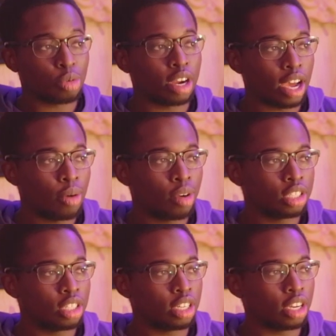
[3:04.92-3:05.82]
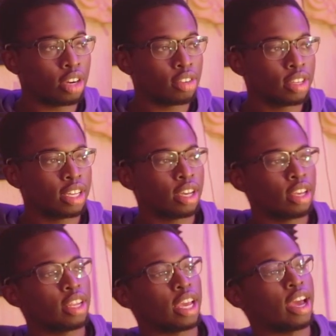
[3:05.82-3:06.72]
is where I want you to go,
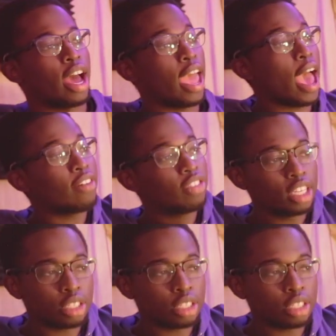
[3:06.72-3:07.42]
like, I have